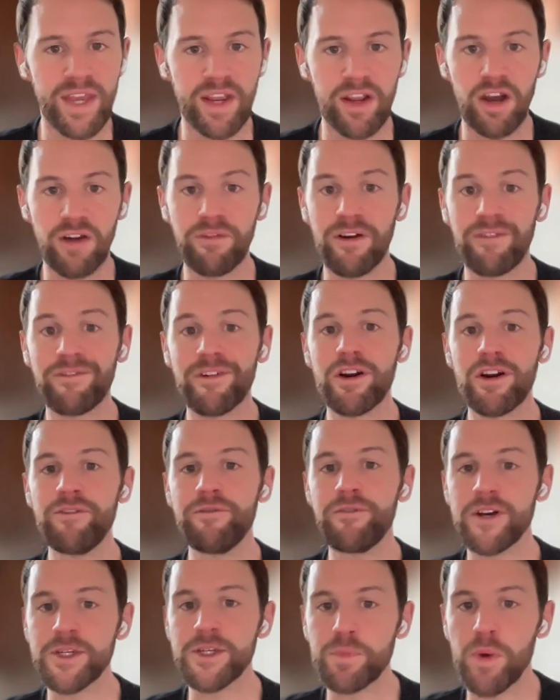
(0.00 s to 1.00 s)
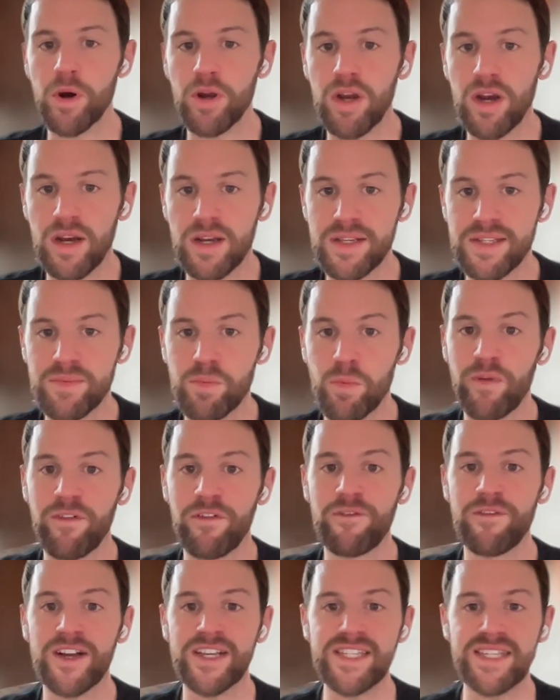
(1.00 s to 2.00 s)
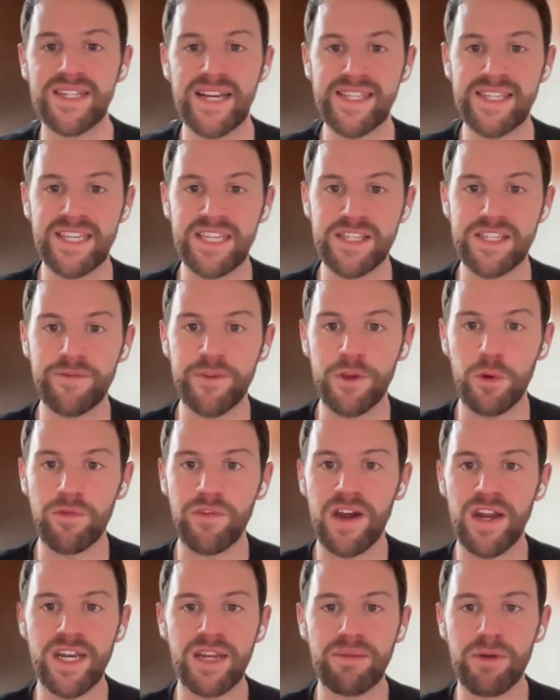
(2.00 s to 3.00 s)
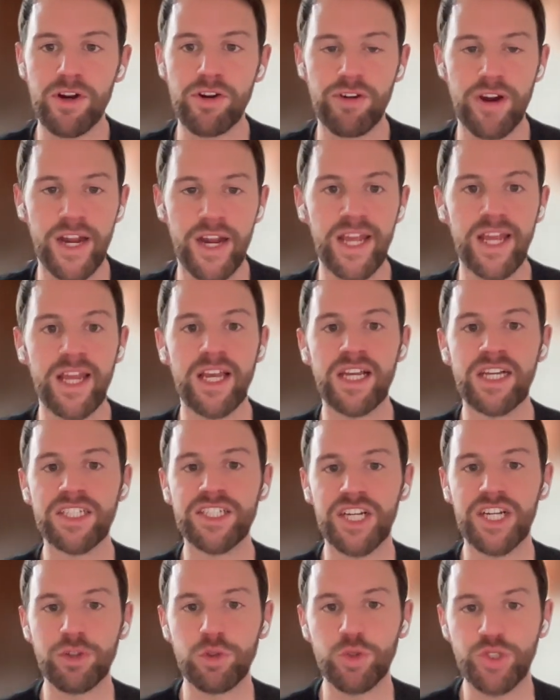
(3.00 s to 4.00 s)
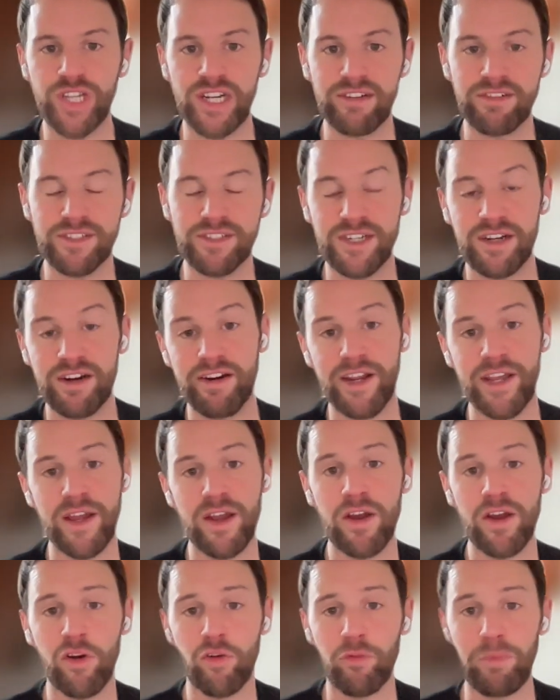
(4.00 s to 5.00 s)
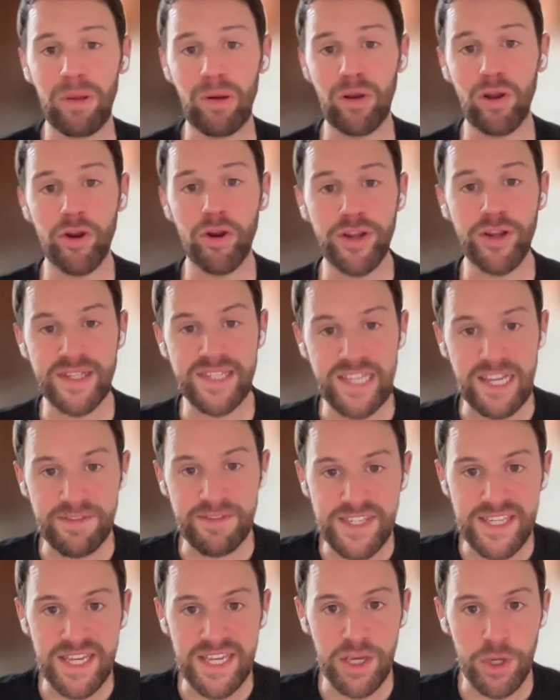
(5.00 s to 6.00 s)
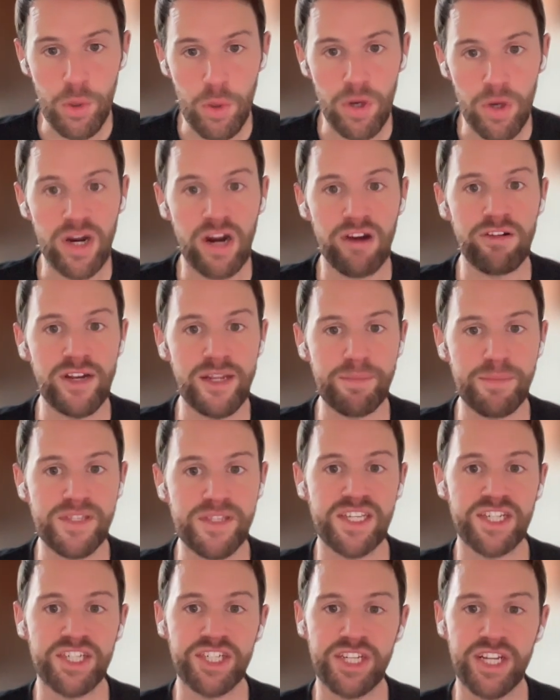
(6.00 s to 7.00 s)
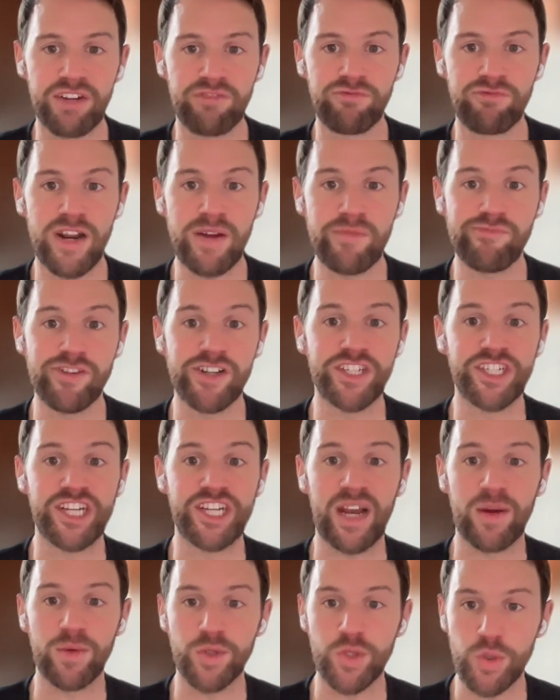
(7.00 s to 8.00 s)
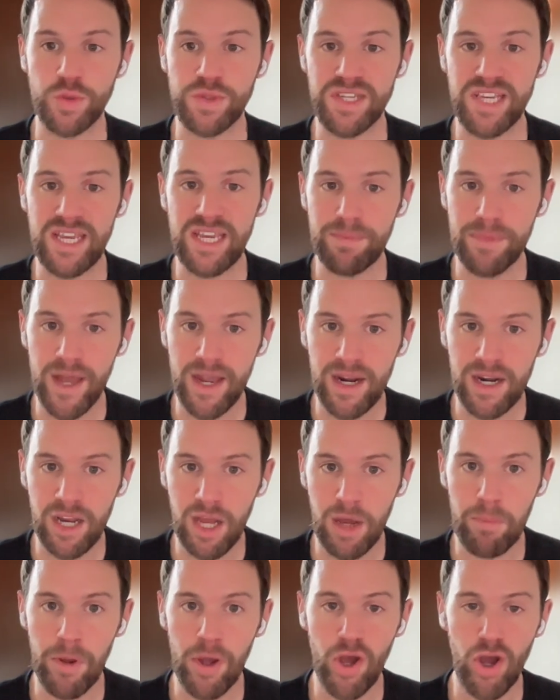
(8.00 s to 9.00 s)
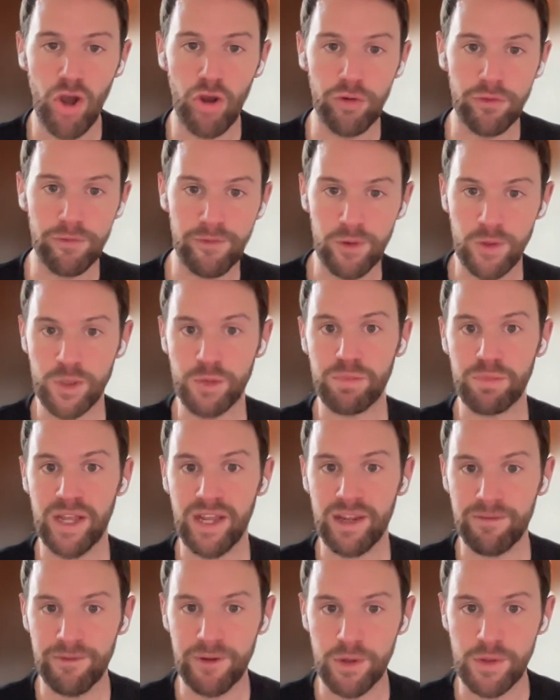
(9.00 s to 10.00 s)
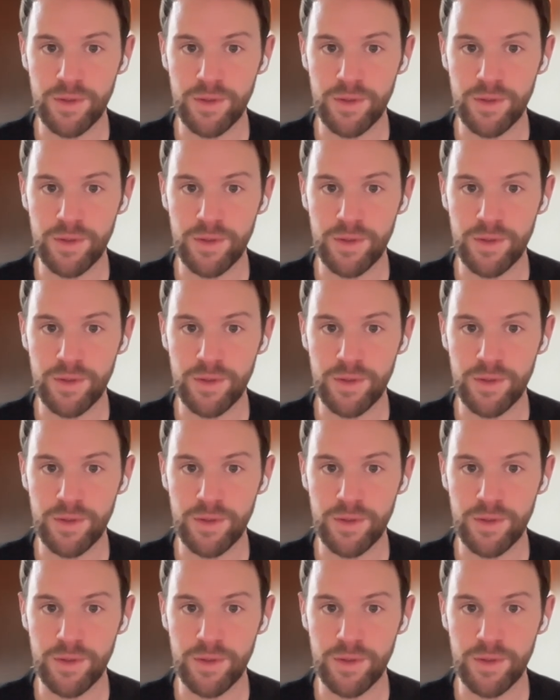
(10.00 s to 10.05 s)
We kick off our very first podcast with a fascinating interview with Andy MacRae, General Secretary of Bealonians FC, who are currently petitioning Redbridge Council to keep their club at Oakfields Playing